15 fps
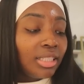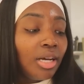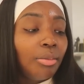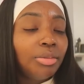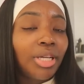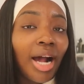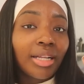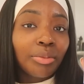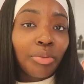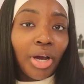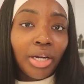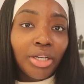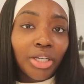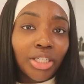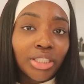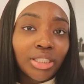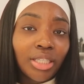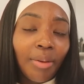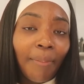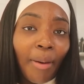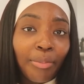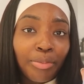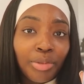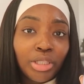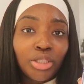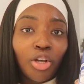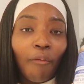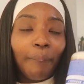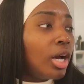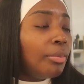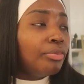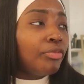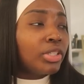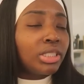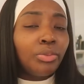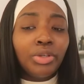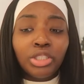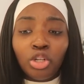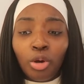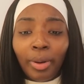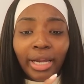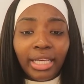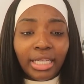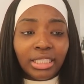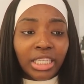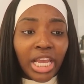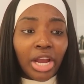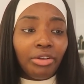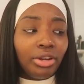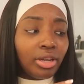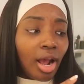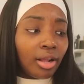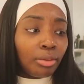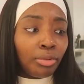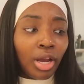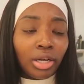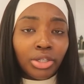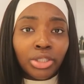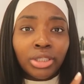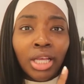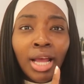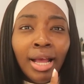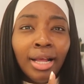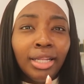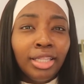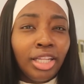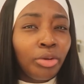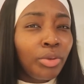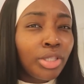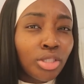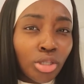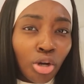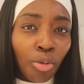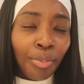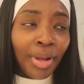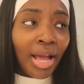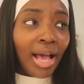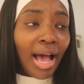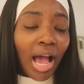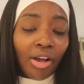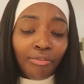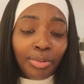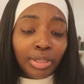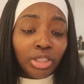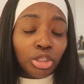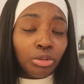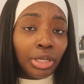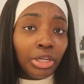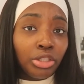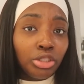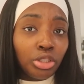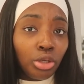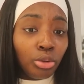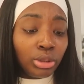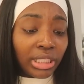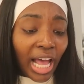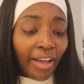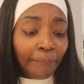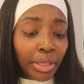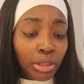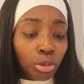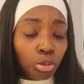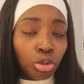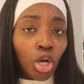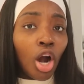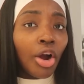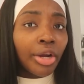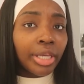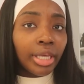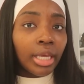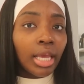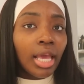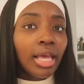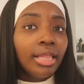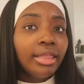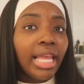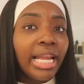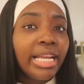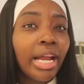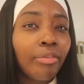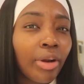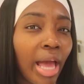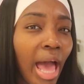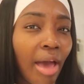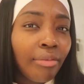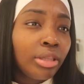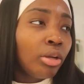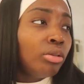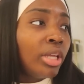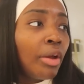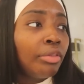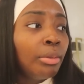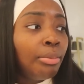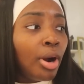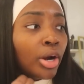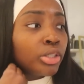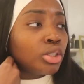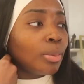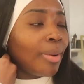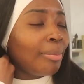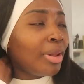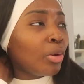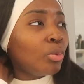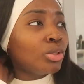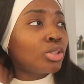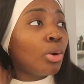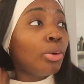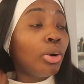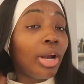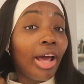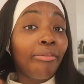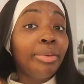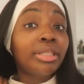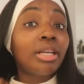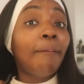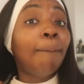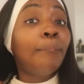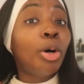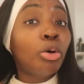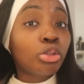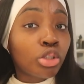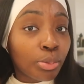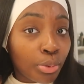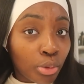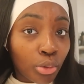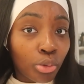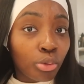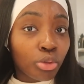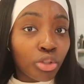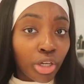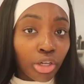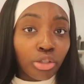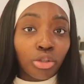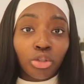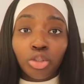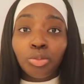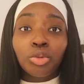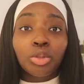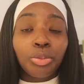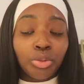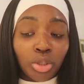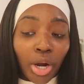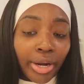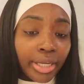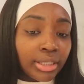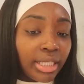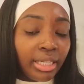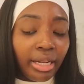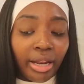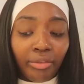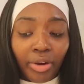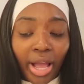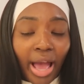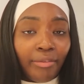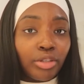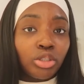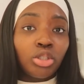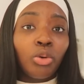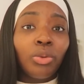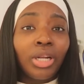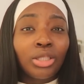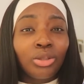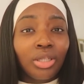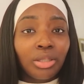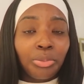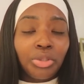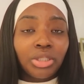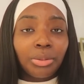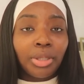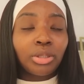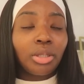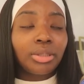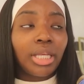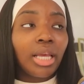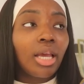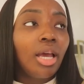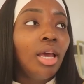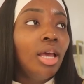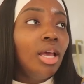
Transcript: some dr bronner's peppermint soap um for some reason nobody is carrying dr bronner's liquid soap i've been to trader joe's i've been to target they never have it they only have the bar soap i'm like what's going on i've been to multiple trader joe's multiple targets and they never have it so when i started the beauty supplies, i was like